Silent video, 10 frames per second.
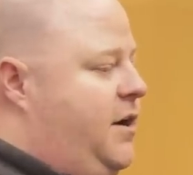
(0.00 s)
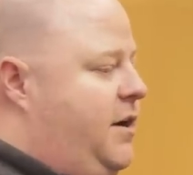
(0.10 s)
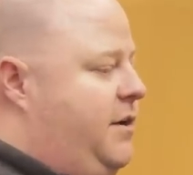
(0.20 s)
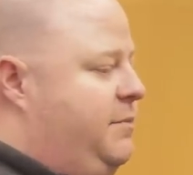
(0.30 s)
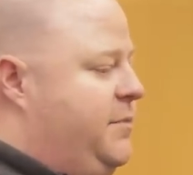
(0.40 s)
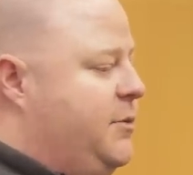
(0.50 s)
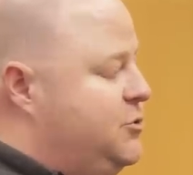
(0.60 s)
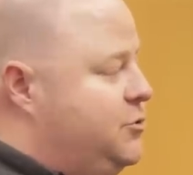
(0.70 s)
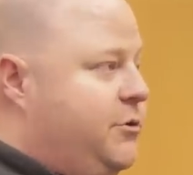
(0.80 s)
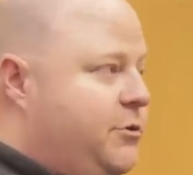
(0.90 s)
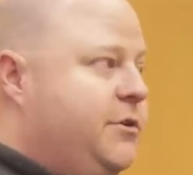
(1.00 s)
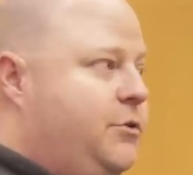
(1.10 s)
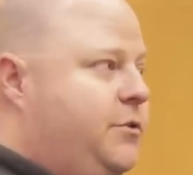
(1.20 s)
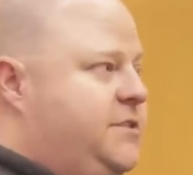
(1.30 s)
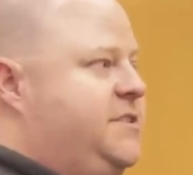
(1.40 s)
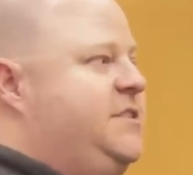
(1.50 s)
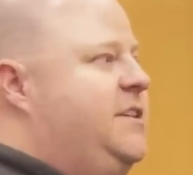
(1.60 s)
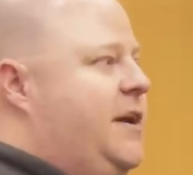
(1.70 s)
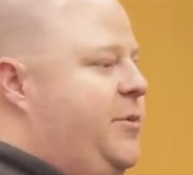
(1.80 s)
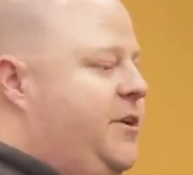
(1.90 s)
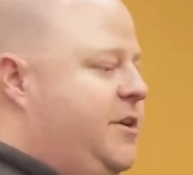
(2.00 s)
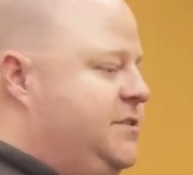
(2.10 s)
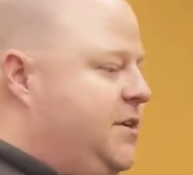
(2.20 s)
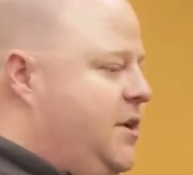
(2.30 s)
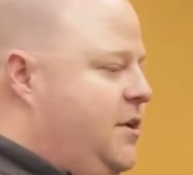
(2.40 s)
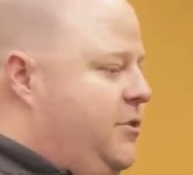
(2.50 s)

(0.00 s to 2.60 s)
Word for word: it was really, really cool to see that because